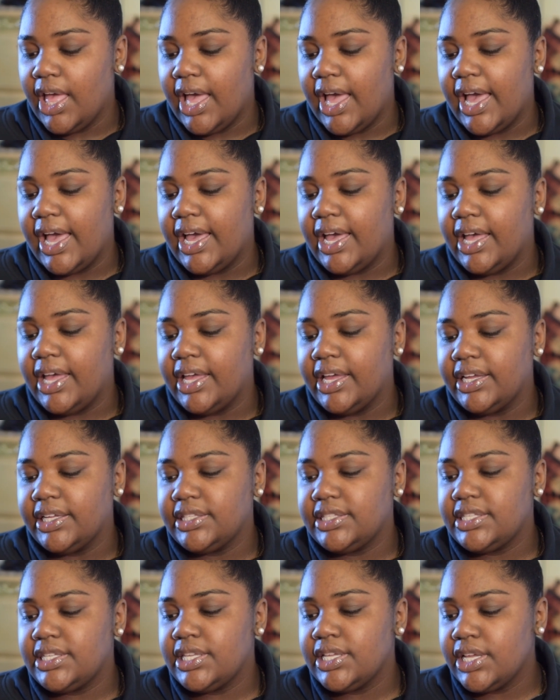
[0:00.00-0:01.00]
I
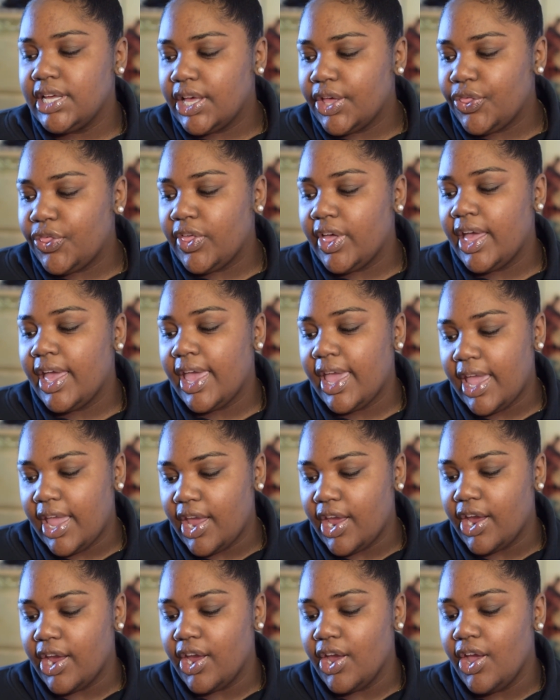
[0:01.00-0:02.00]
took the
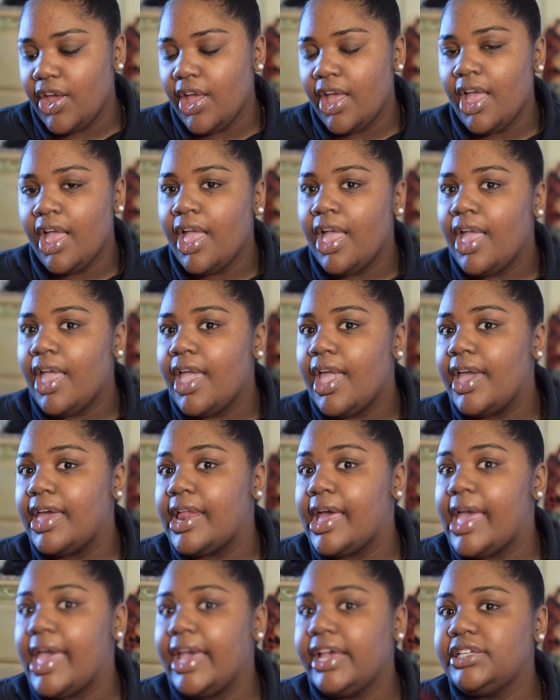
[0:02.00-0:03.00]
hair and
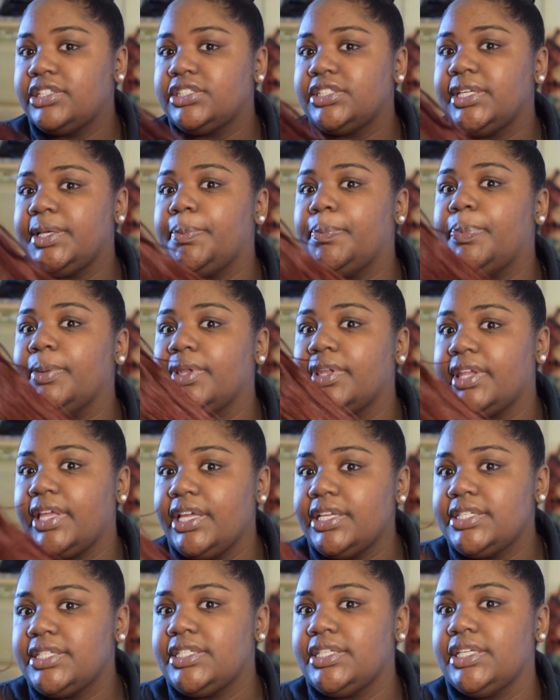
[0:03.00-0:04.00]
I actually
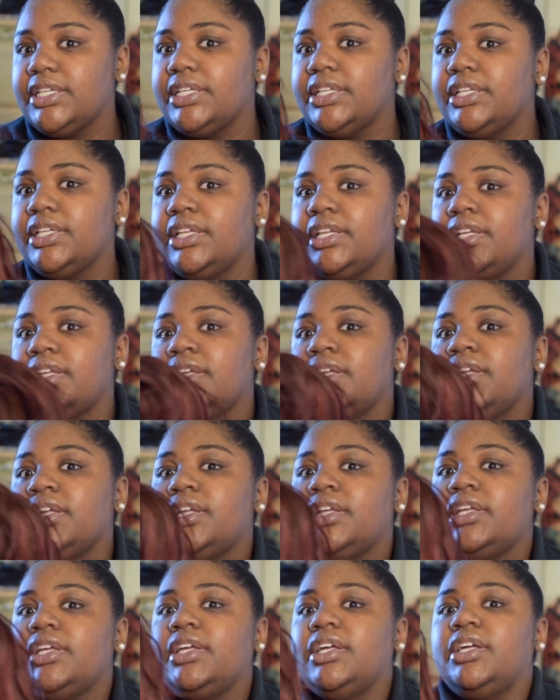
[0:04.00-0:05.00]
bleached it
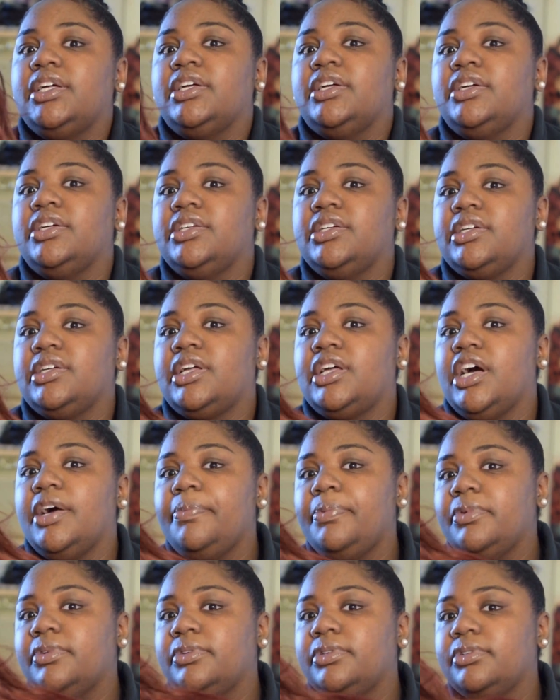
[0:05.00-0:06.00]
a
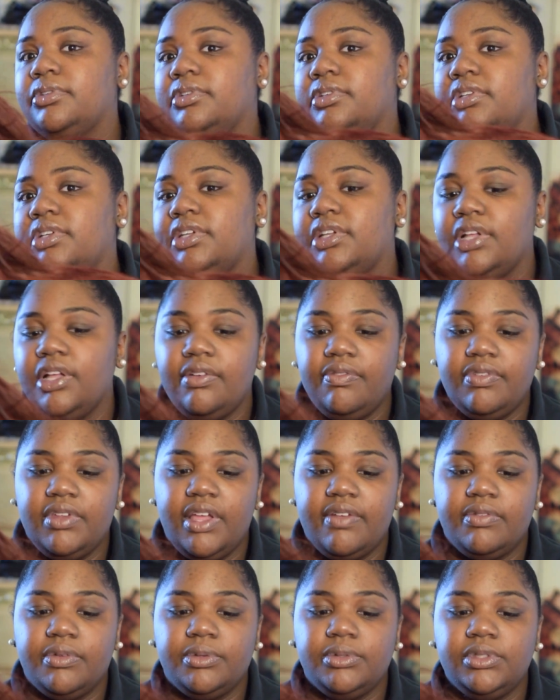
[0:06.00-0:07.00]
couple of
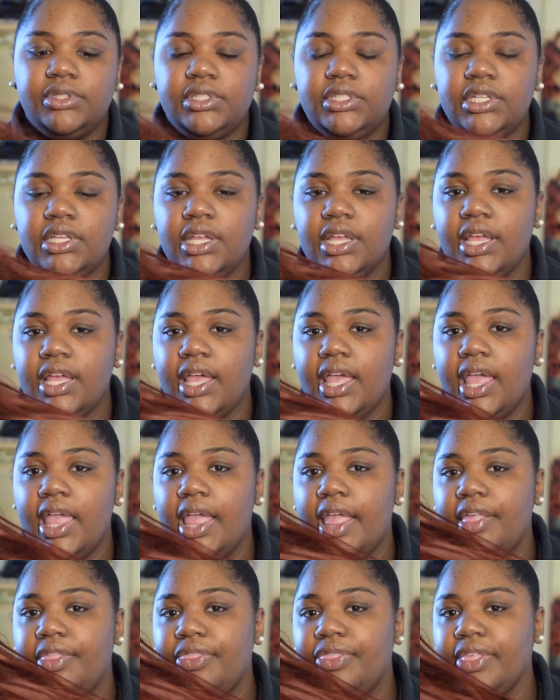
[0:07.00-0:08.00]
levels,
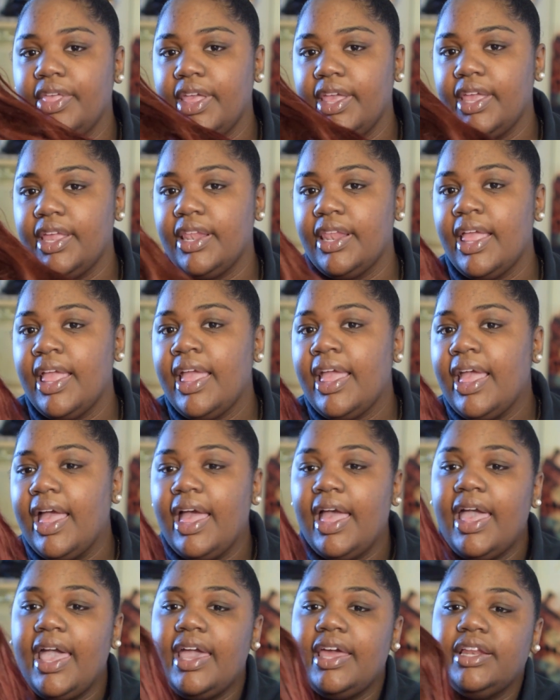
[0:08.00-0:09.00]
and then
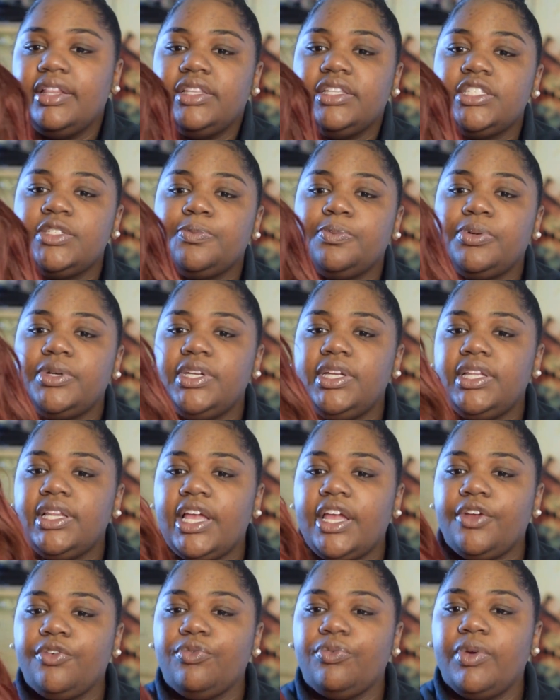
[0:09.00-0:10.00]
I added this pretty
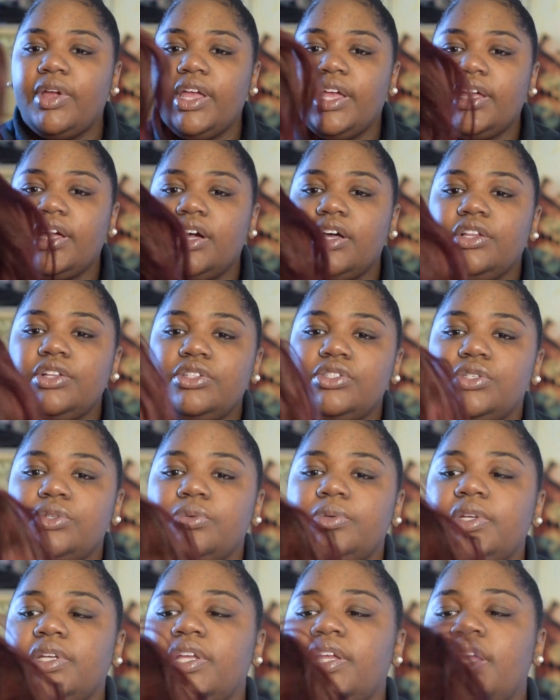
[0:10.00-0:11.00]
like red color
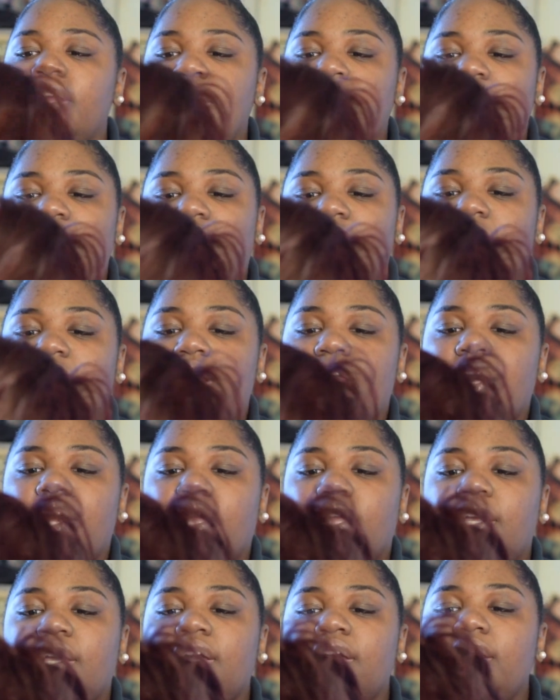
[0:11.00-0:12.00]
to it, and
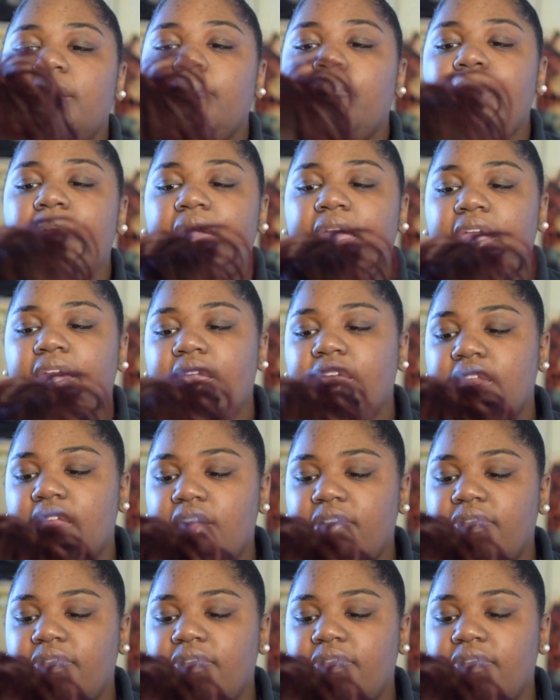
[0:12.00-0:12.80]
I cut a bang and